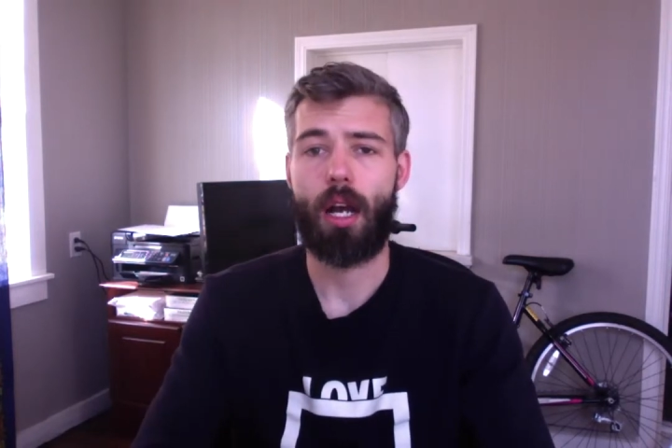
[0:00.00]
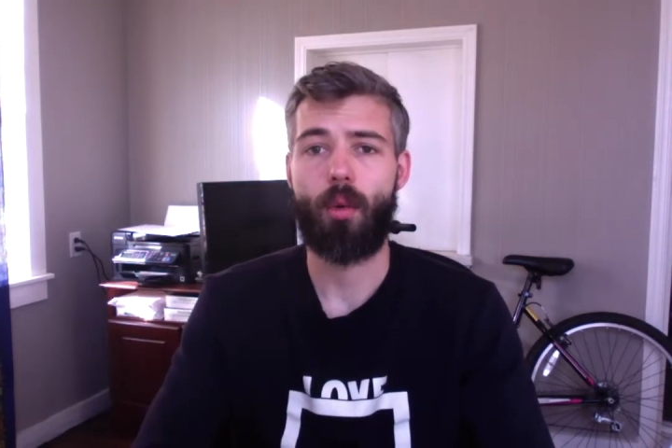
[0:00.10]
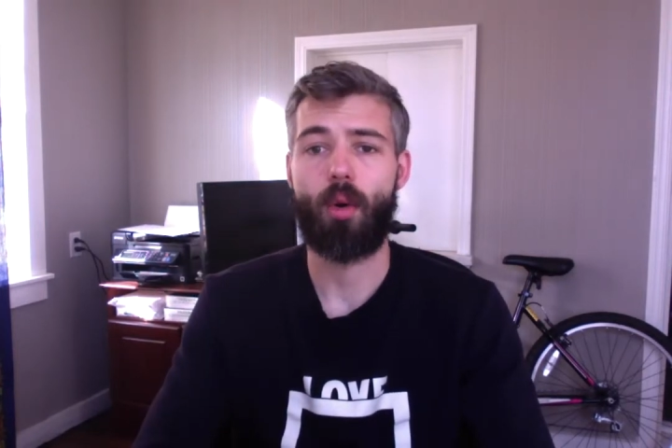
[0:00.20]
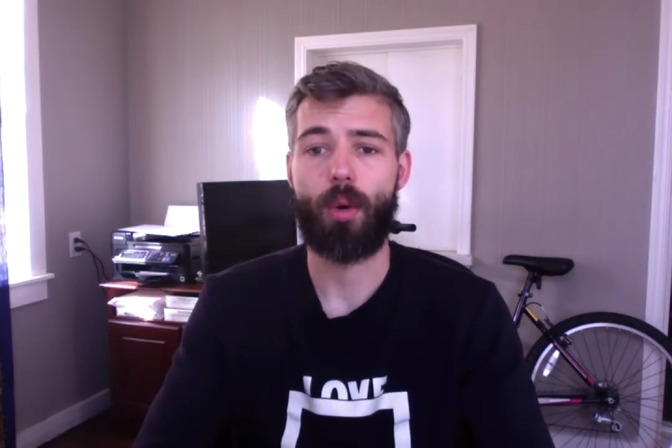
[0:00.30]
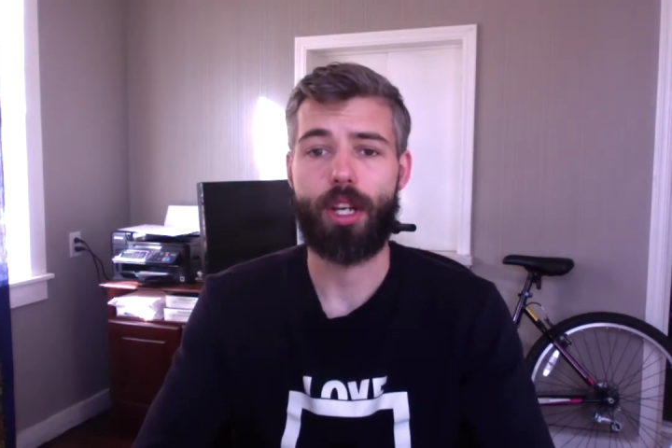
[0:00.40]

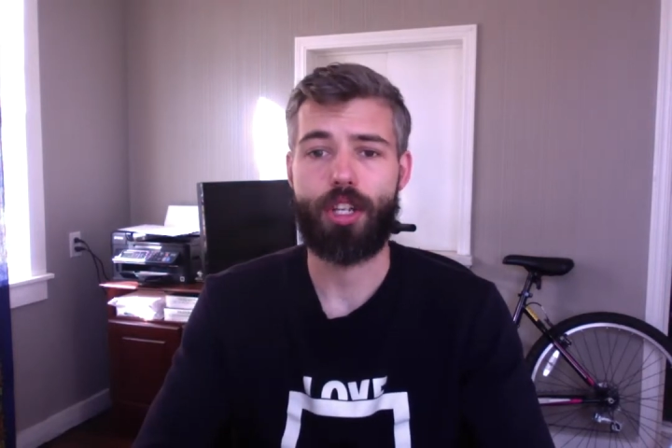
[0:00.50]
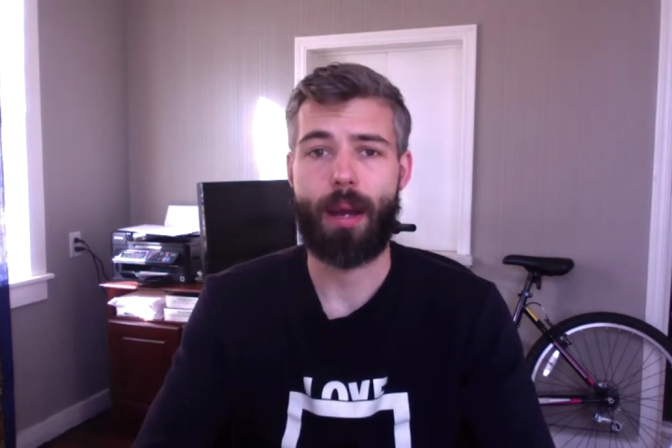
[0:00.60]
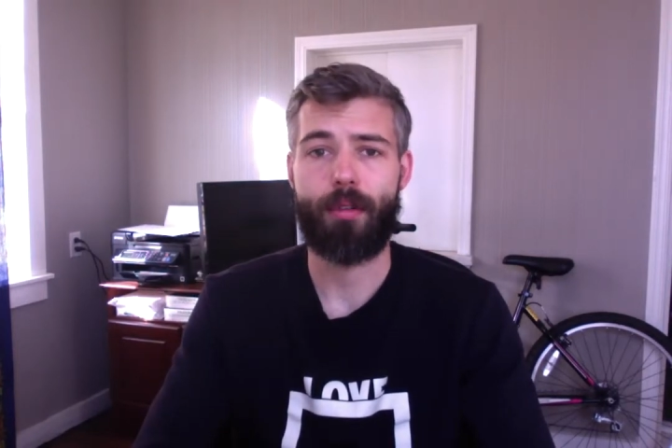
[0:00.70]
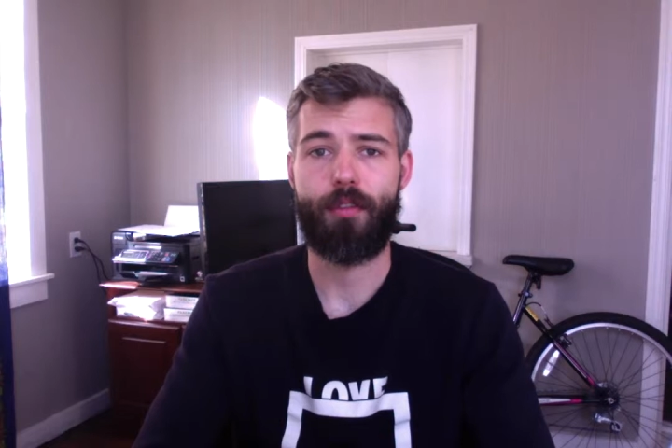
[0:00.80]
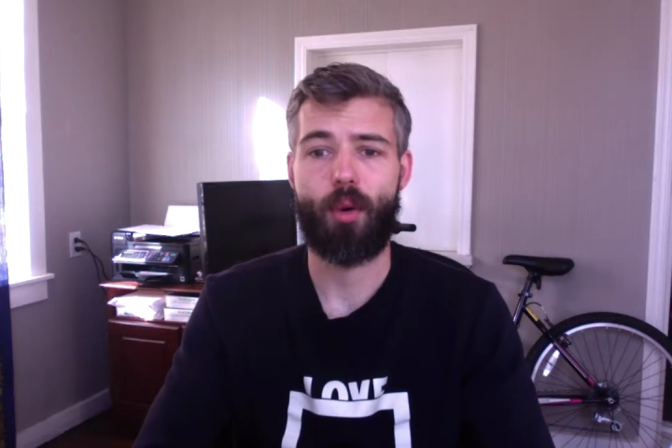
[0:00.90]
We'll read
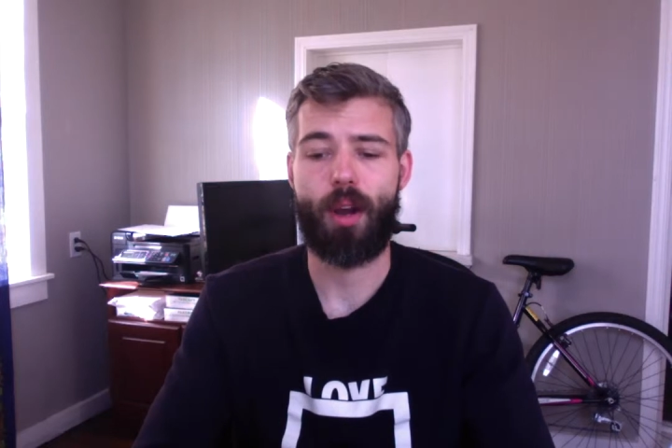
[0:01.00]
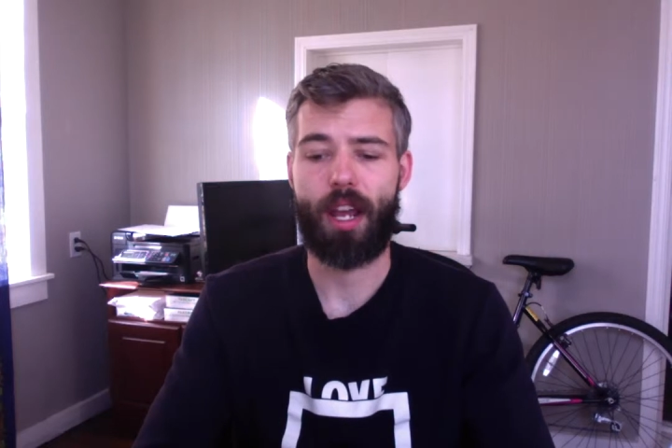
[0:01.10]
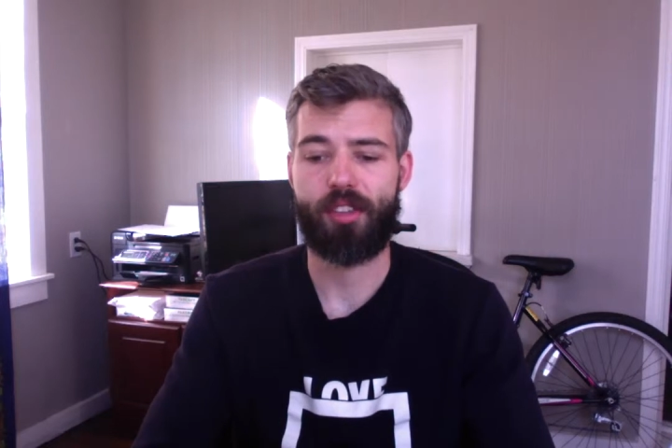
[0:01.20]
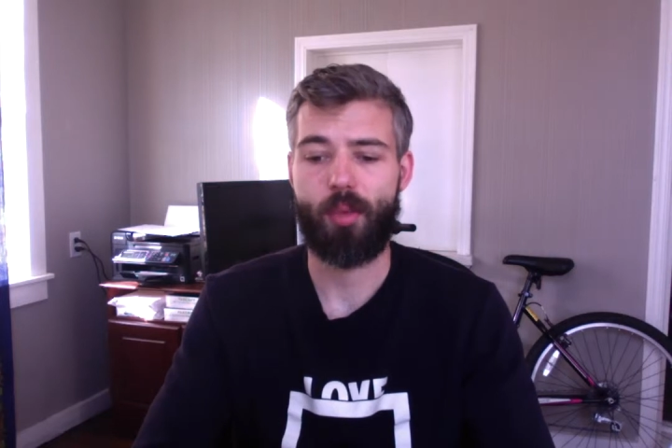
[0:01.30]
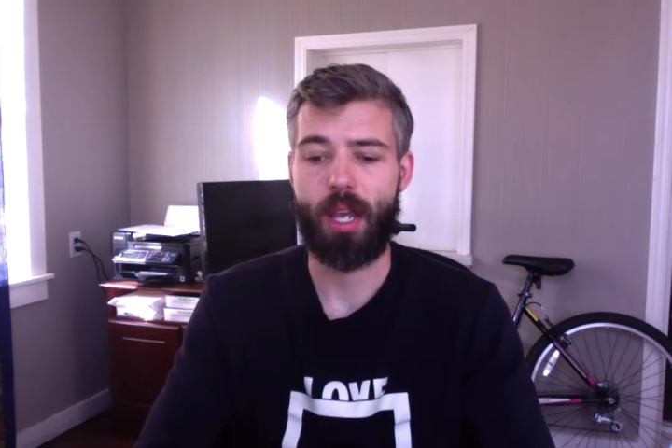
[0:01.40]
chapter 4
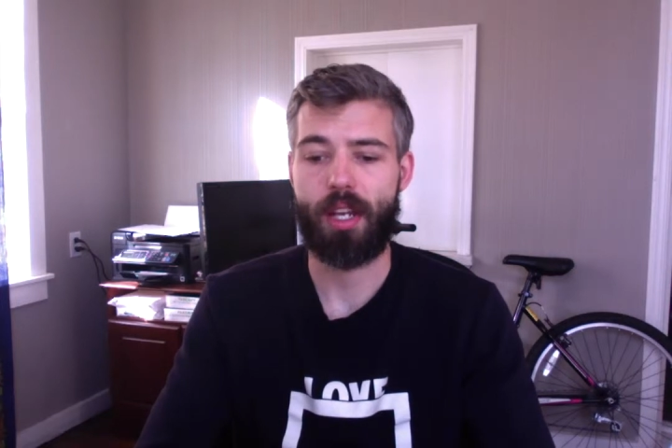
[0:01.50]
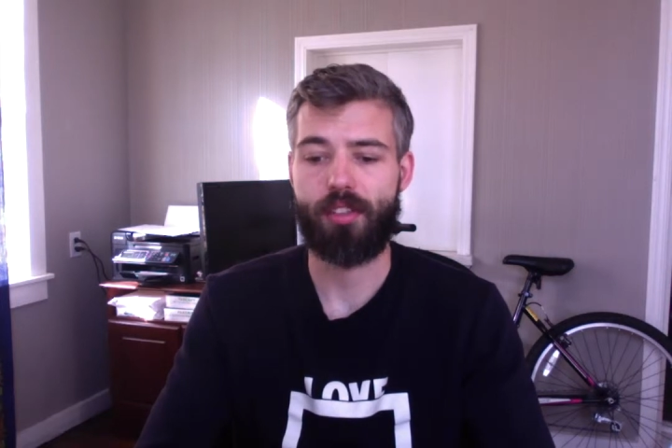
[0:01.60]
next week,